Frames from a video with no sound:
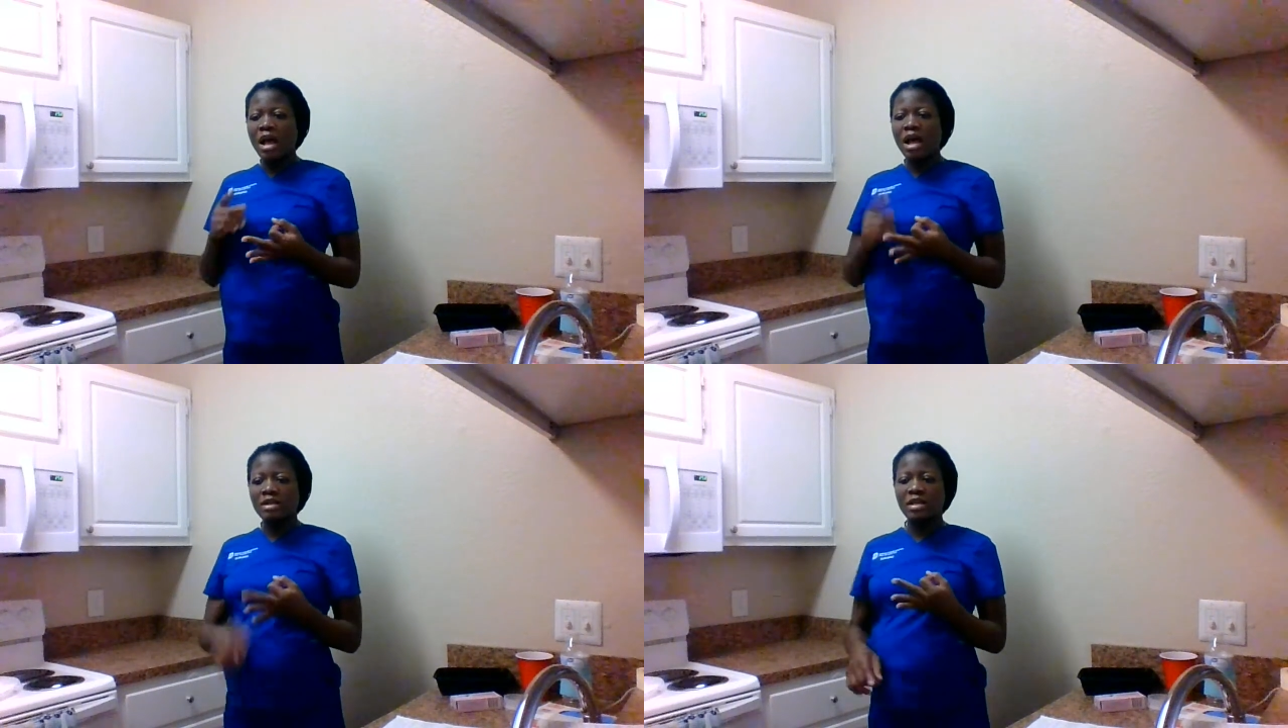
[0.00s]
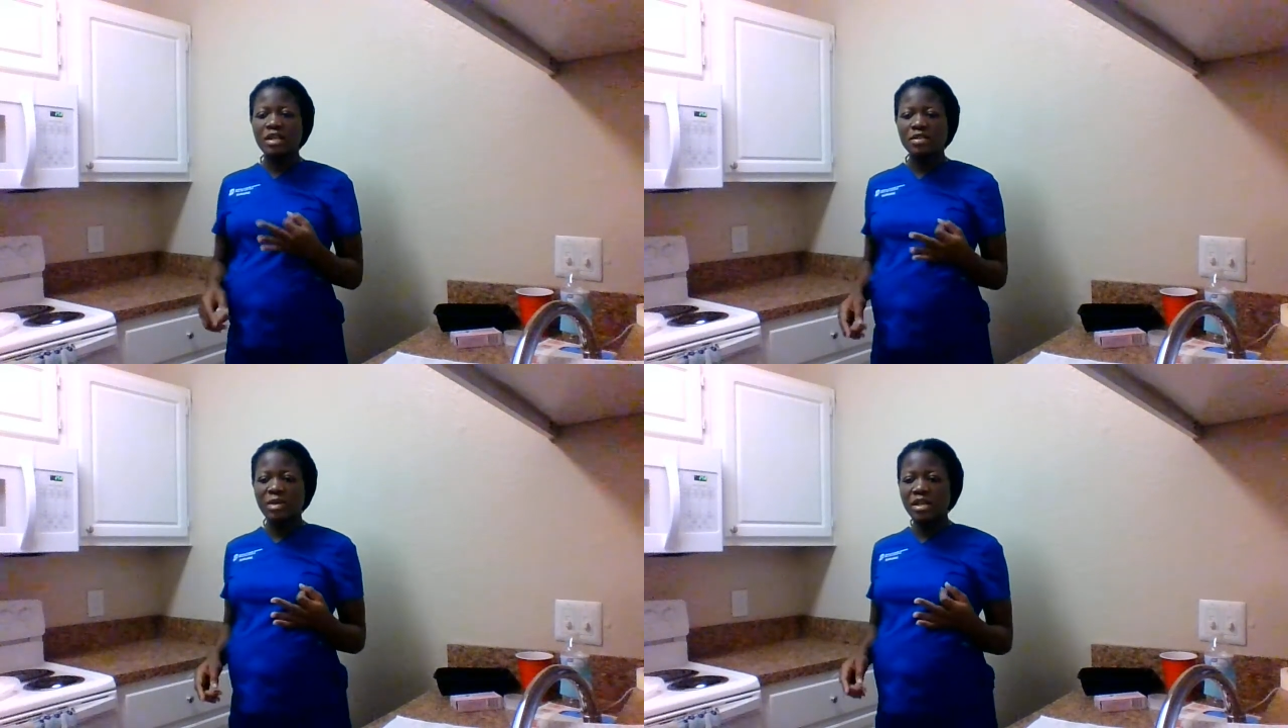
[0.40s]

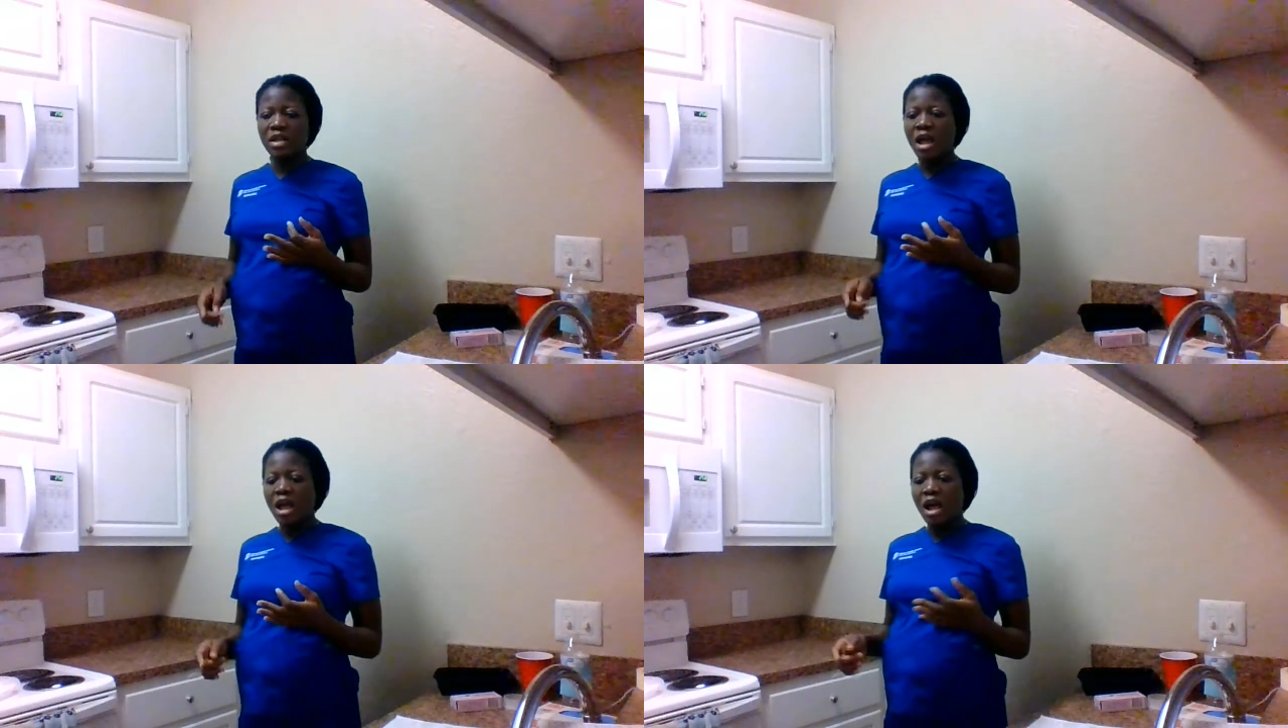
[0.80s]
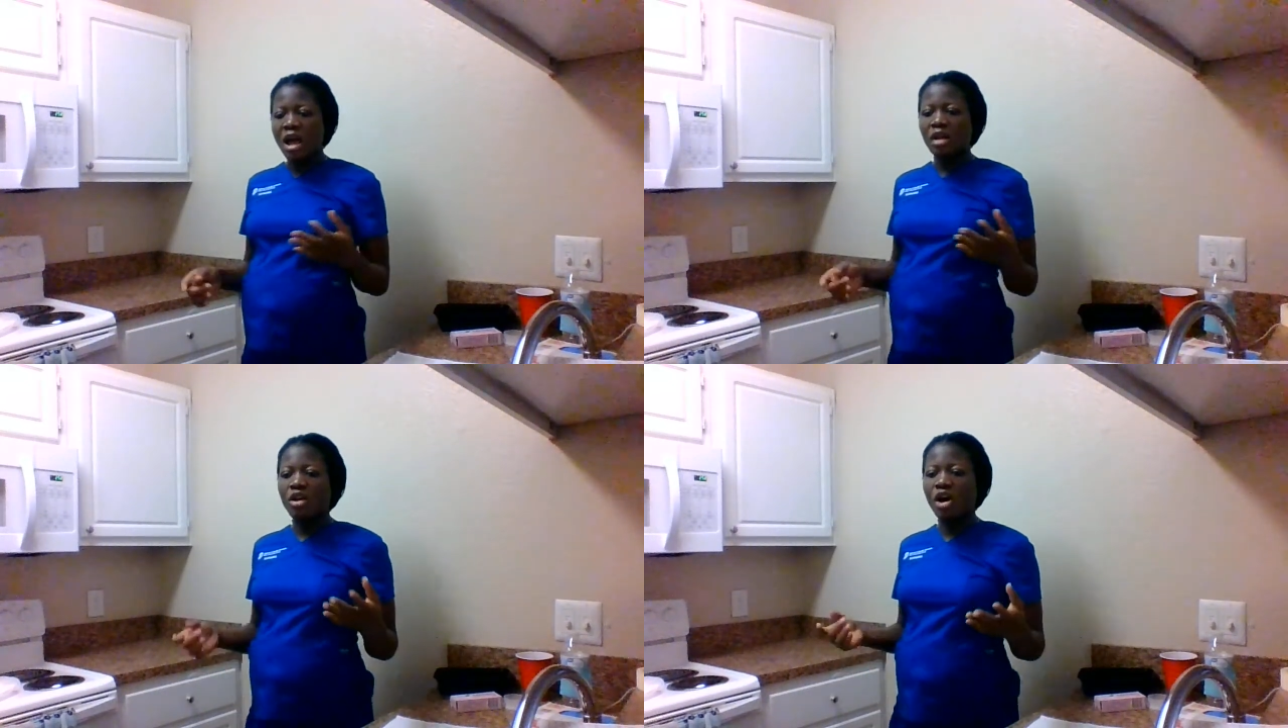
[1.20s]
assessment,
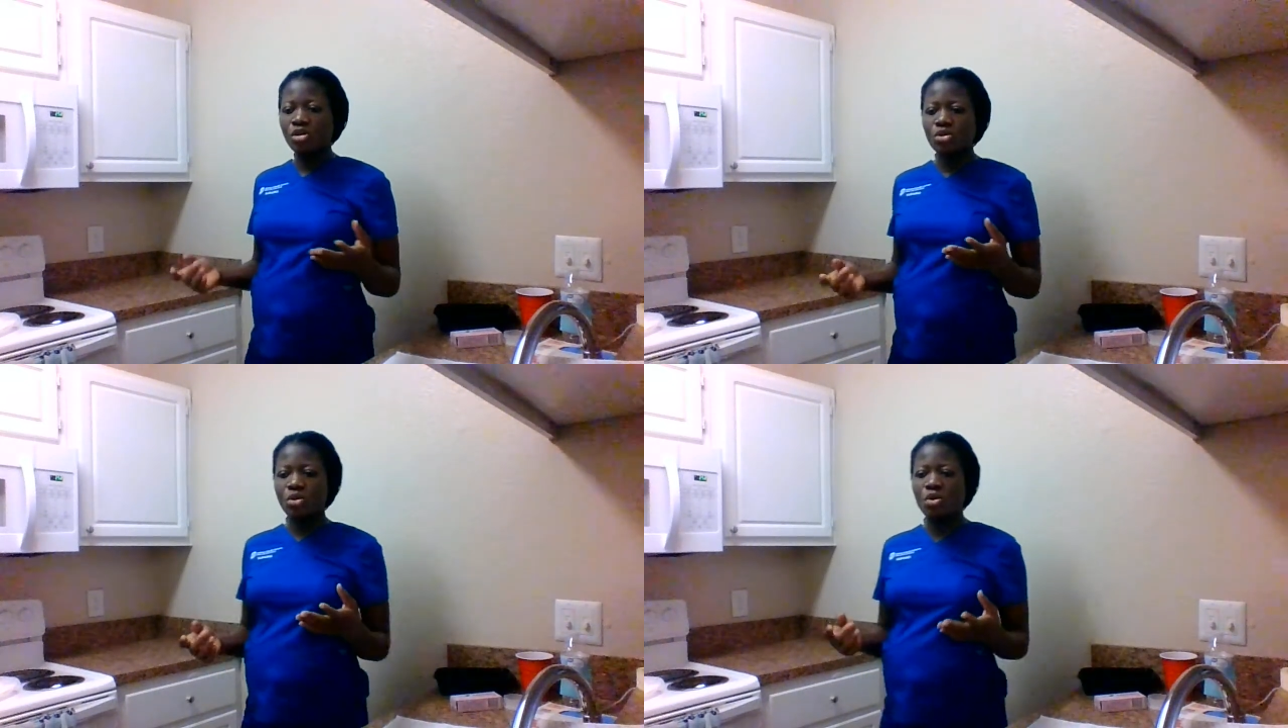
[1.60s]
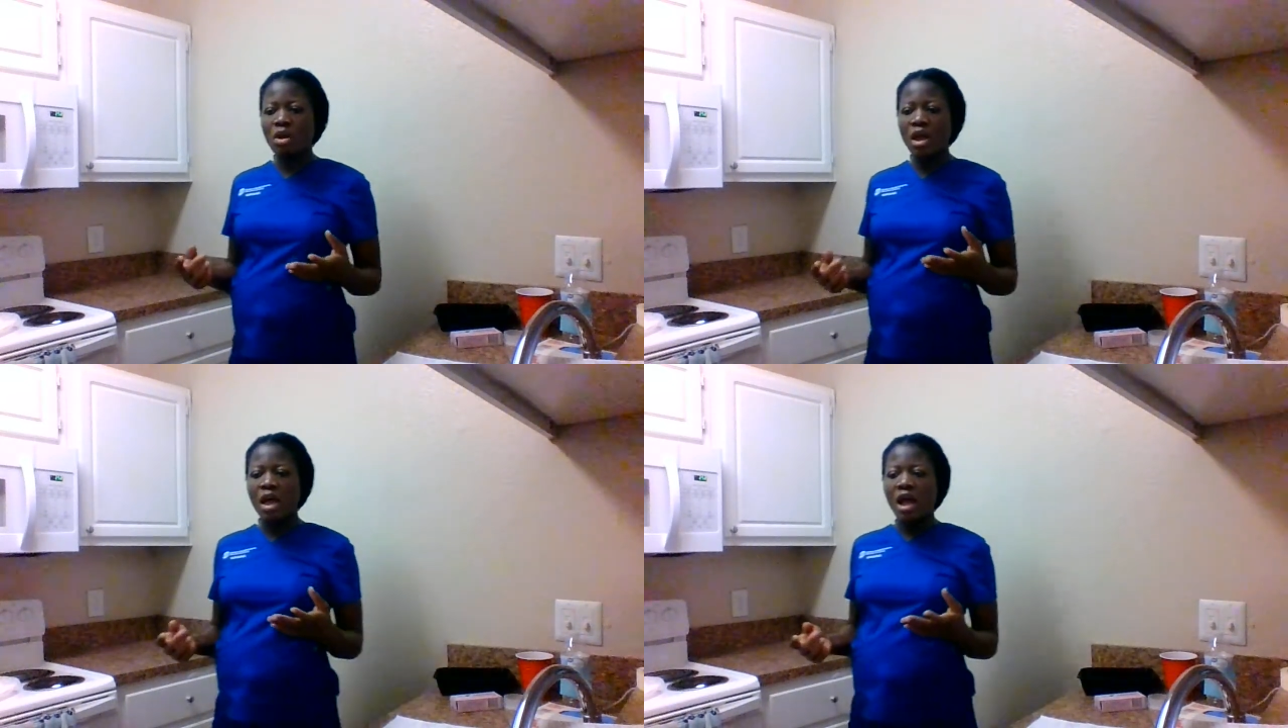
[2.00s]
and also
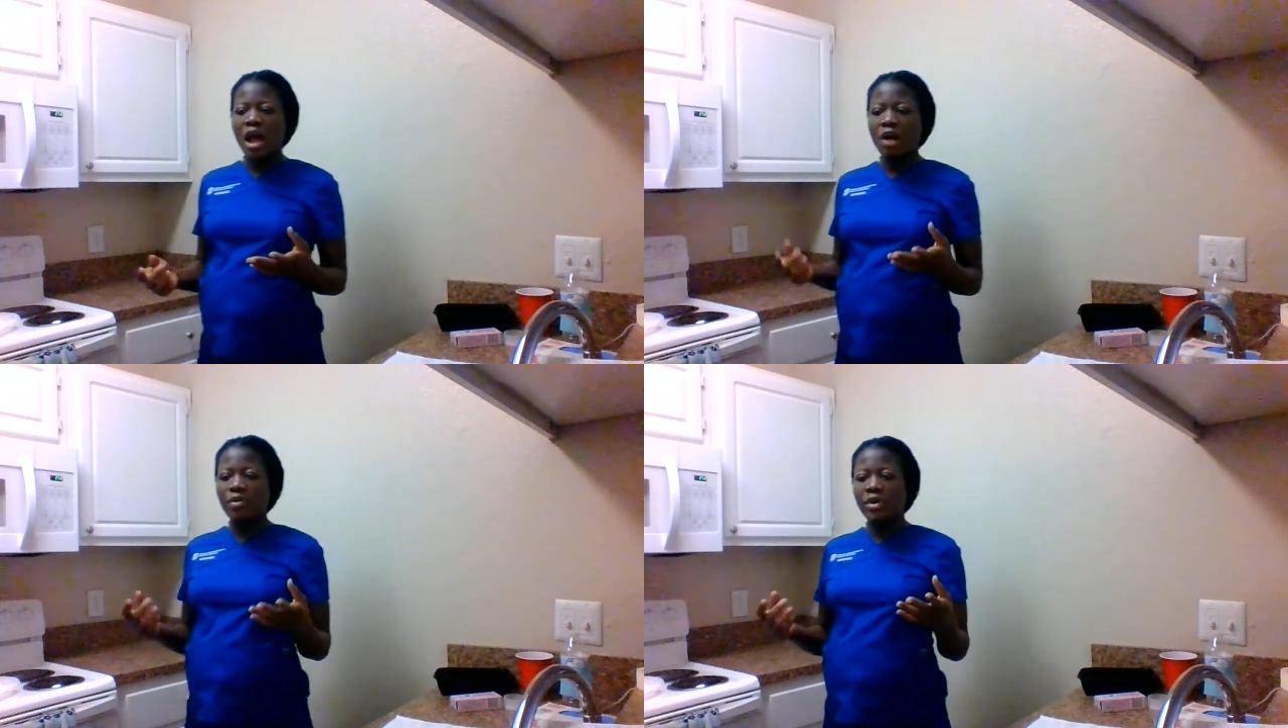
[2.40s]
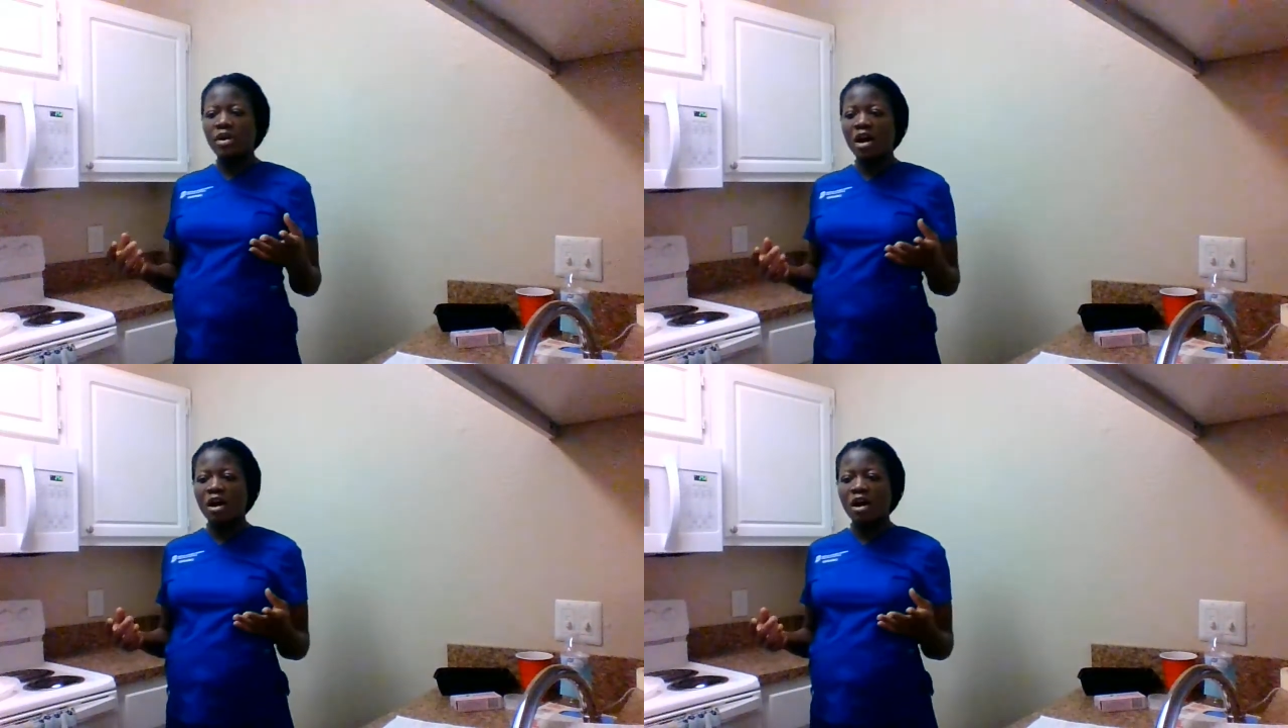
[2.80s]
I will